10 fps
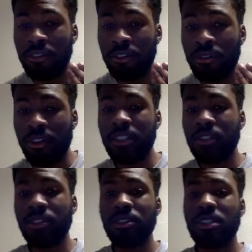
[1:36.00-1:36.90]

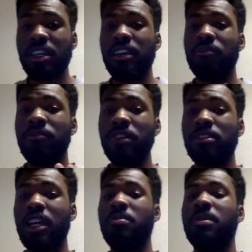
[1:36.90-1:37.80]
physical see and
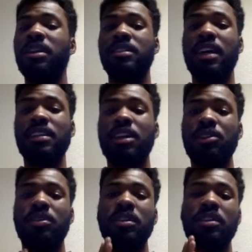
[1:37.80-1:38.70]
phenotype because that's how
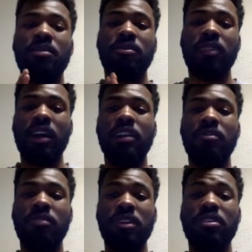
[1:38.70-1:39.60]
you can define
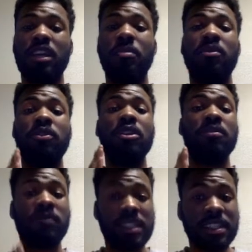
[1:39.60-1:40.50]
phenotype. If you can
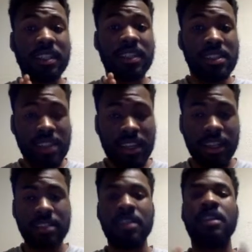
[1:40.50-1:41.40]
physically see
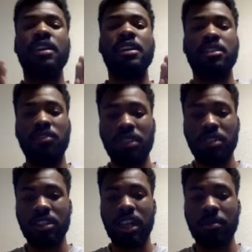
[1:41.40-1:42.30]
it, it's
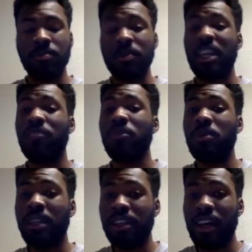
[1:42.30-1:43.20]
phenotype. If you
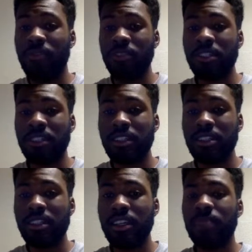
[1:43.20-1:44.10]
cannot physically
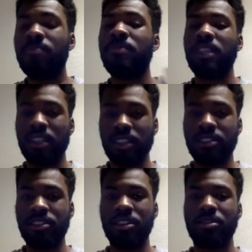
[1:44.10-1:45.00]
see it, it's
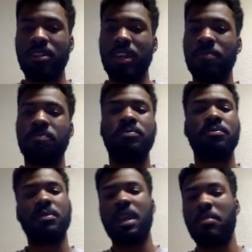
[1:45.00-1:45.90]
genotype.
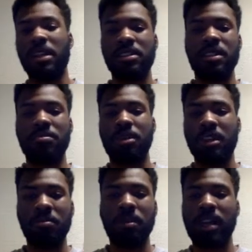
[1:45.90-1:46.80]
That makes it
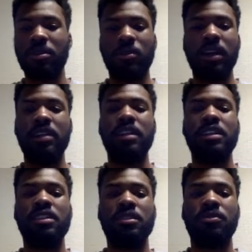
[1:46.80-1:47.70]
pretty black and white and
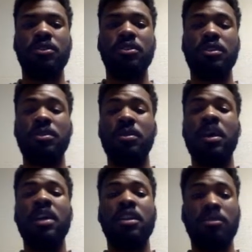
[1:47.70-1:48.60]
easy for you to
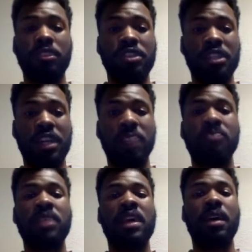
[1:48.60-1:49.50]
differentiate.
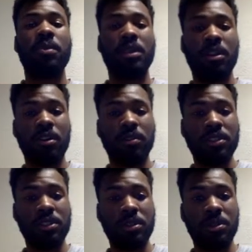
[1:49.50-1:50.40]
Now we're going to go over
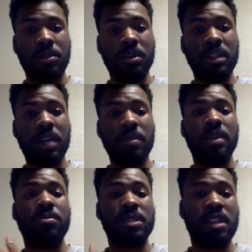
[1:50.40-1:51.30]
to dominant
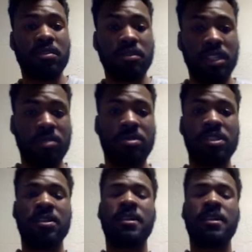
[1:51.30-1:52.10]
and recessive genes.